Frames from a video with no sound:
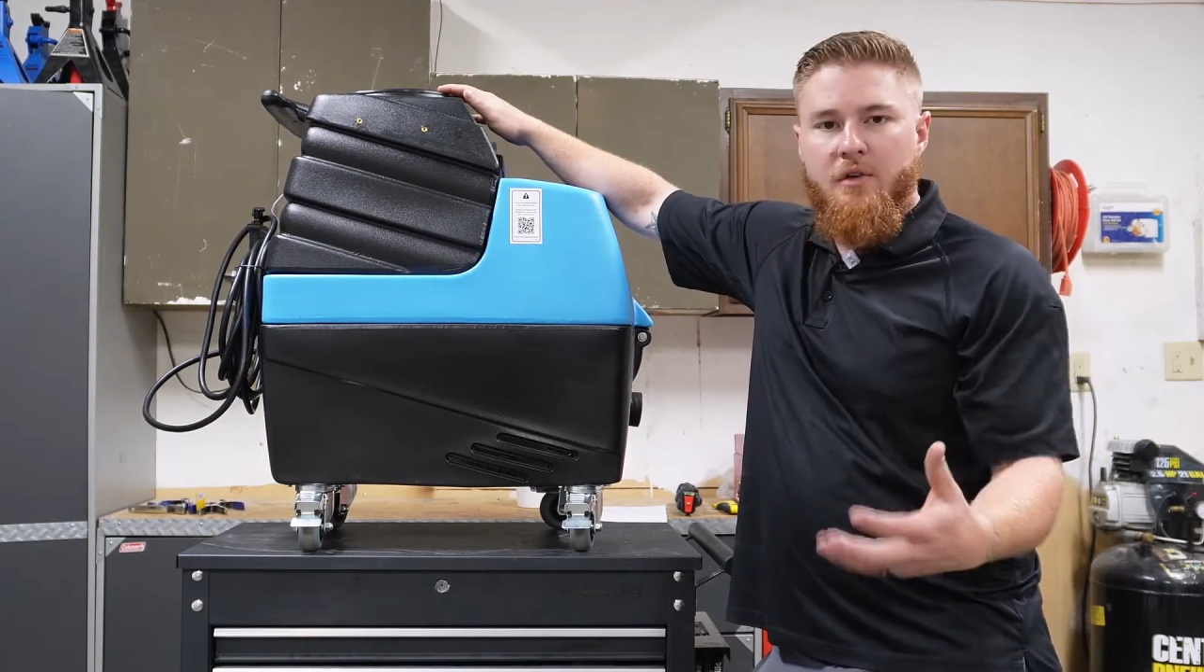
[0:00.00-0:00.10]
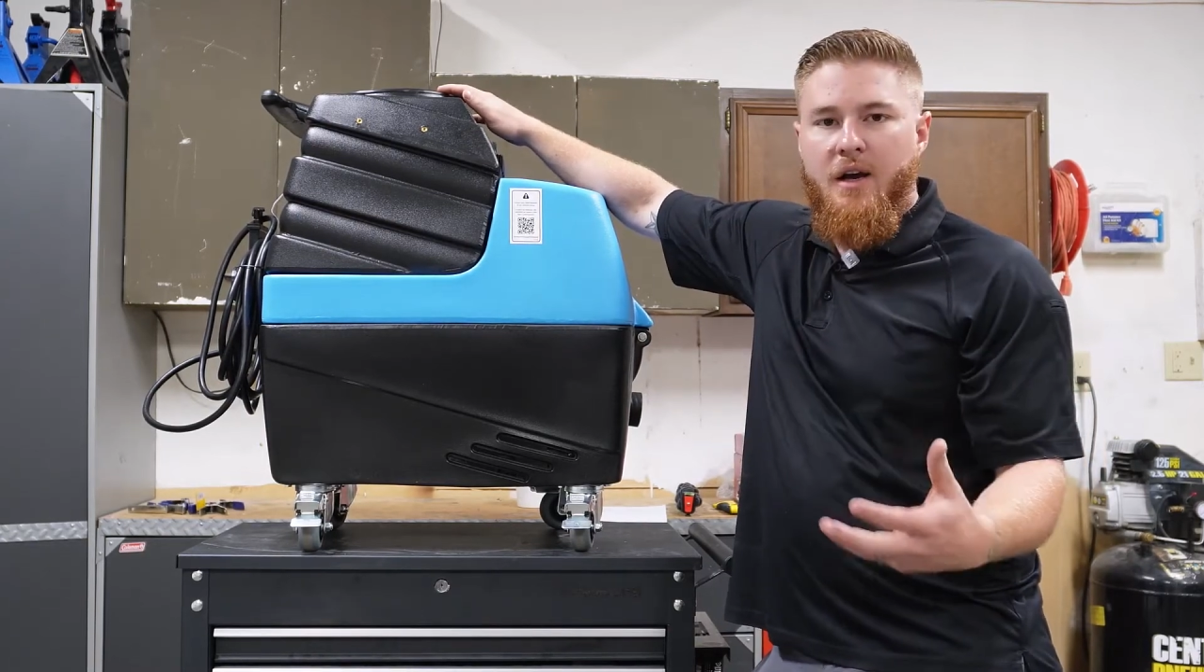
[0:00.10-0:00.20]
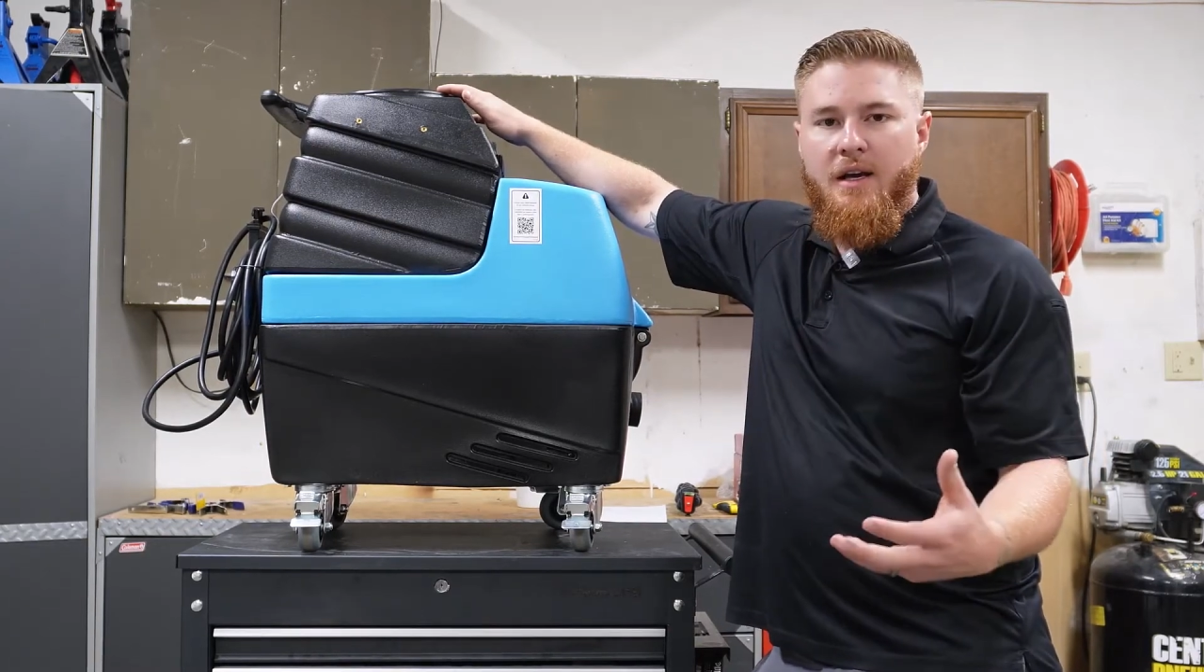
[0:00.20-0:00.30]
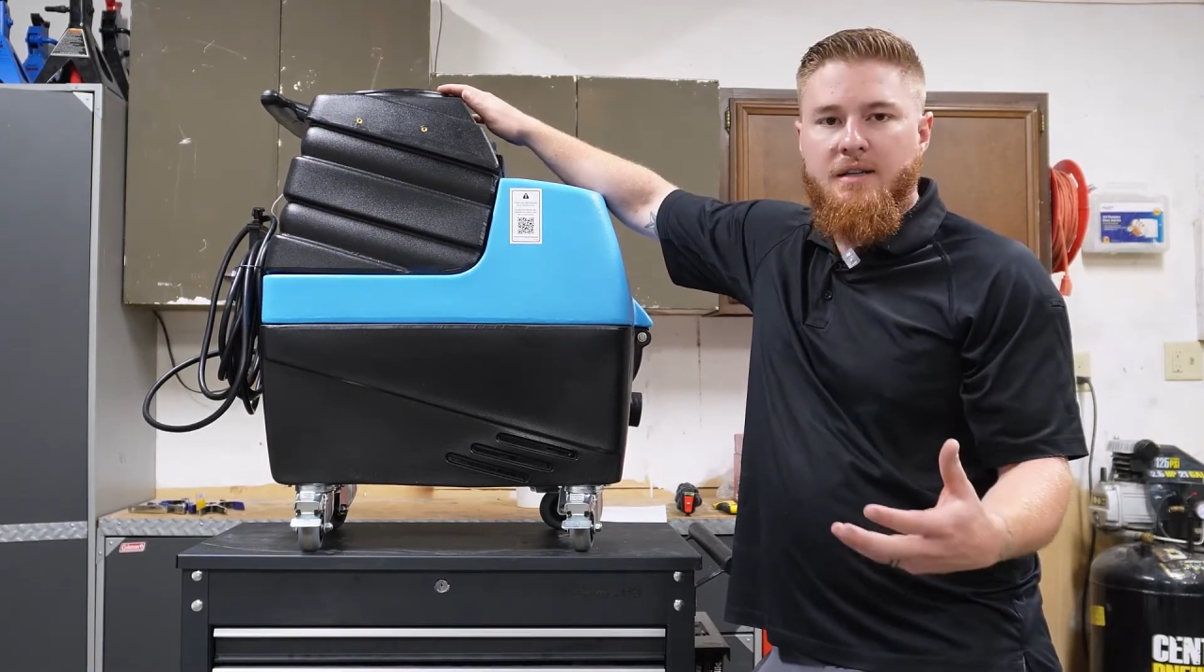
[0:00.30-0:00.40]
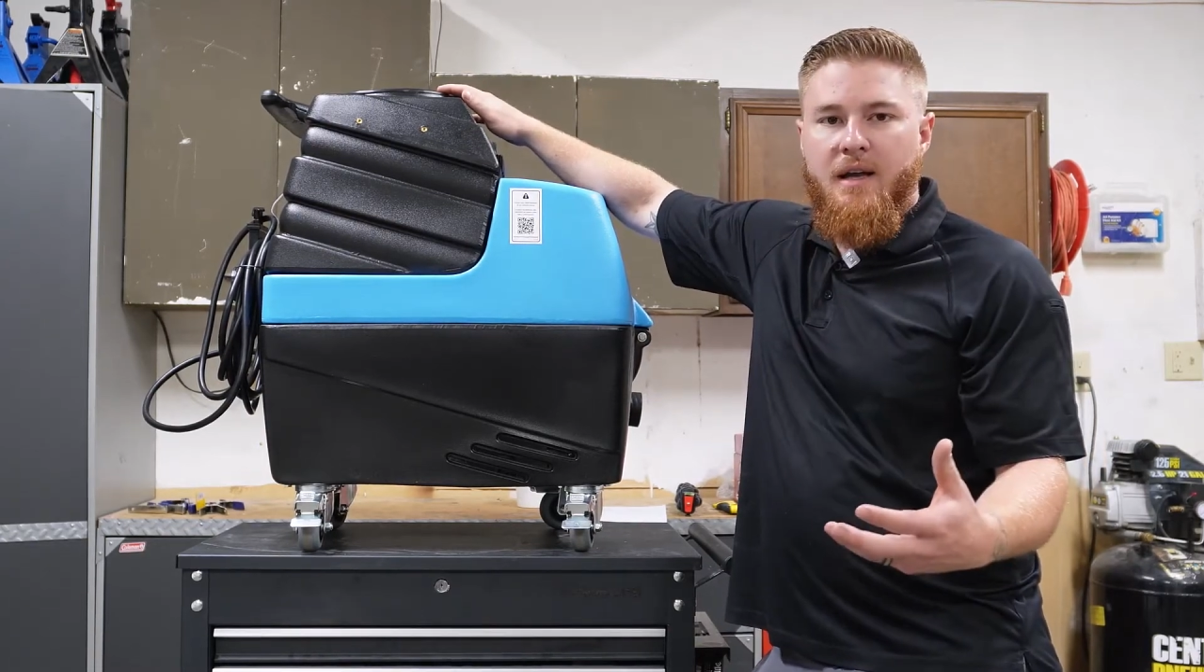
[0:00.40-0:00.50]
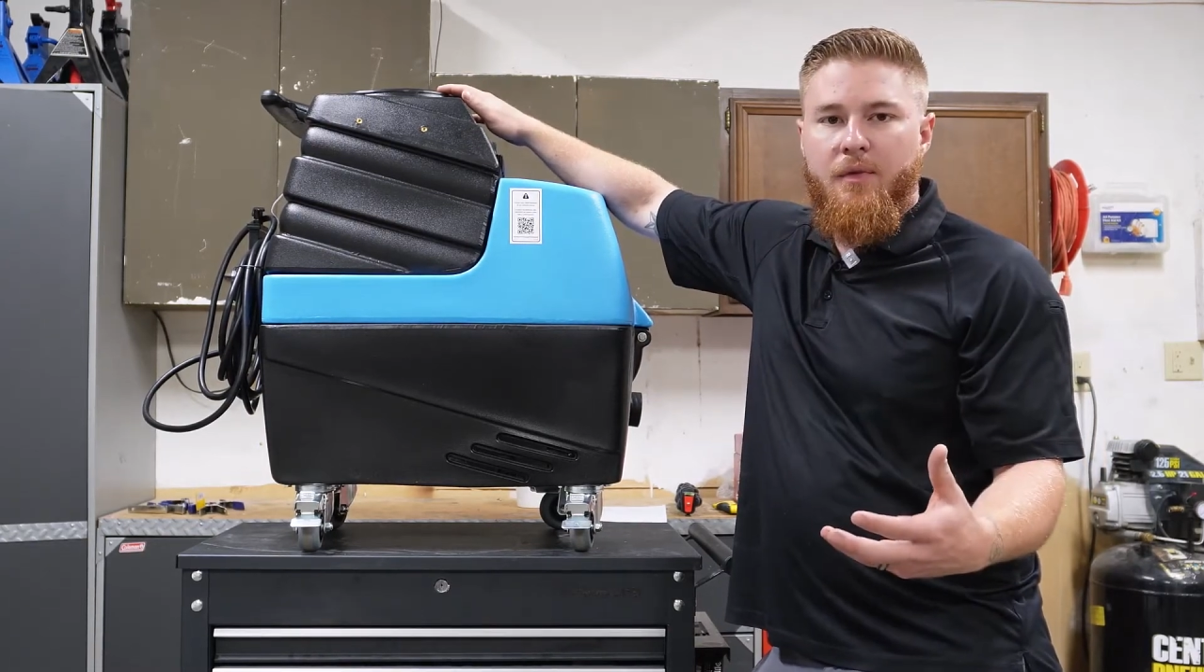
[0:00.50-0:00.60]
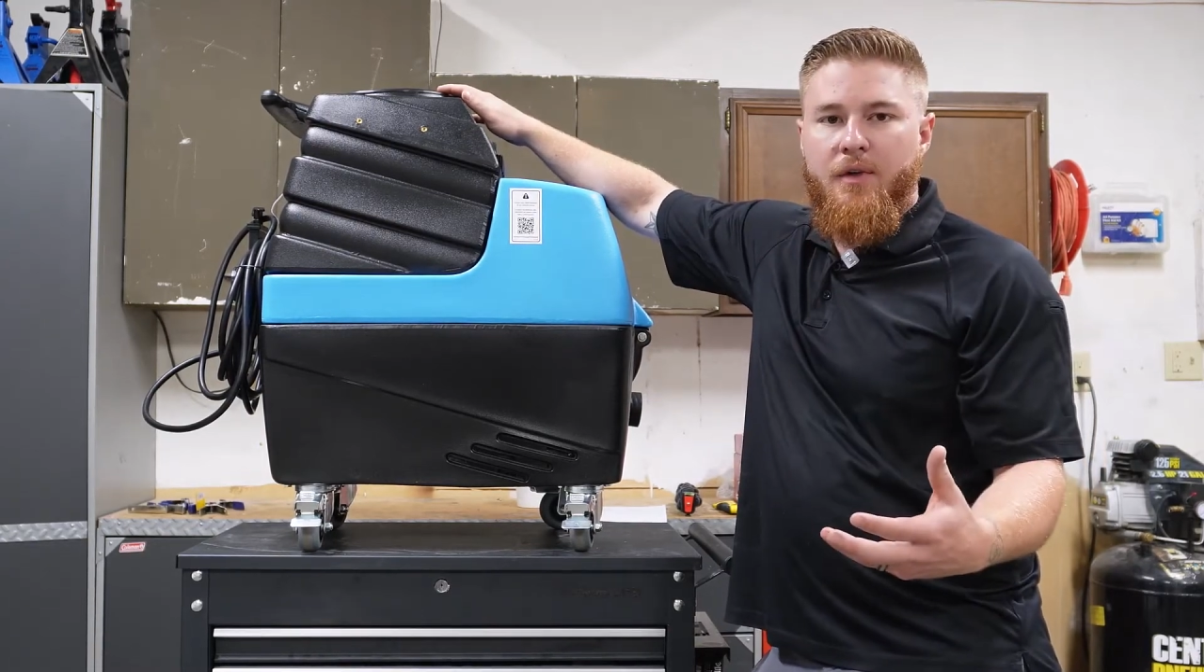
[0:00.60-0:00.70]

you guys out